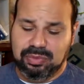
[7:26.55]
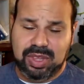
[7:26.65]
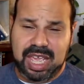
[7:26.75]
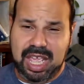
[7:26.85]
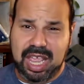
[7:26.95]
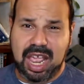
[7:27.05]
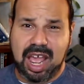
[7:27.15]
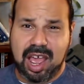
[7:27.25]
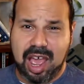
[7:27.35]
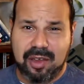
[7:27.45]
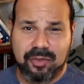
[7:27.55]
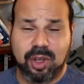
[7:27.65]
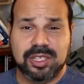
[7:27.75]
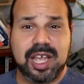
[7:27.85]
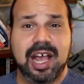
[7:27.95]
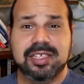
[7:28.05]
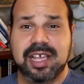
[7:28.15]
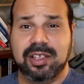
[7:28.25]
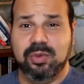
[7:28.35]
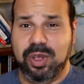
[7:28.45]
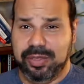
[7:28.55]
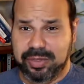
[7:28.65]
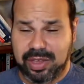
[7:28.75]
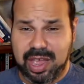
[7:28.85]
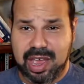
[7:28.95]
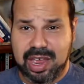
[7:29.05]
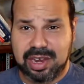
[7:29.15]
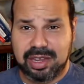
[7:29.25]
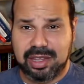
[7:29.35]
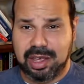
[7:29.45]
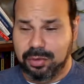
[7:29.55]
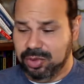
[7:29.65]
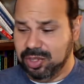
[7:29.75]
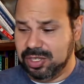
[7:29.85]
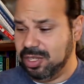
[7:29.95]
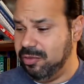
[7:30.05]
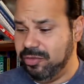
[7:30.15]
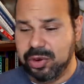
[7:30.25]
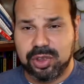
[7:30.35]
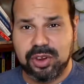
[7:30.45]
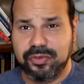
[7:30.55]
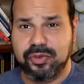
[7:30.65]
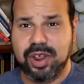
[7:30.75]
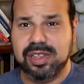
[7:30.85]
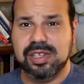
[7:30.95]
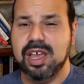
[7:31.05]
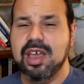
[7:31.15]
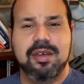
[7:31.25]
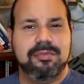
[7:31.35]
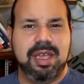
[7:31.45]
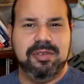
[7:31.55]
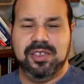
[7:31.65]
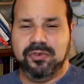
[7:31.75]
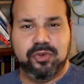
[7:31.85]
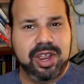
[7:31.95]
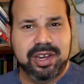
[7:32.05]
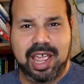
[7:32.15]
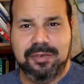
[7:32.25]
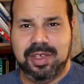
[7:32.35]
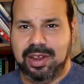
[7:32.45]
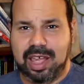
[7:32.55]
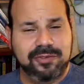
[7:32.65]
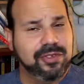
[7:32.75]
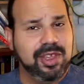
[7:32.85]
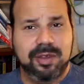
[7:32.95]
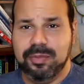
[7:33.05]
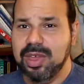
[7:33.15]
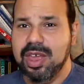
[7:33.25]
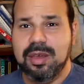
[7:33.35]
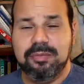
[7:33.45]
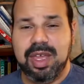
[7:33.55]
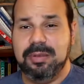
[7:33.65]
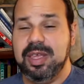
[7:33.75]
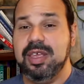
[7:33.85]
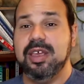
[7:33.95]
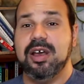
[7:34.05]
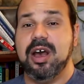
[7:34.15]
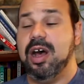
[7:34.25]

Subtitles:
they have lost contact with and they were just very good friends. Maybe this friend gave their life for them. Maybe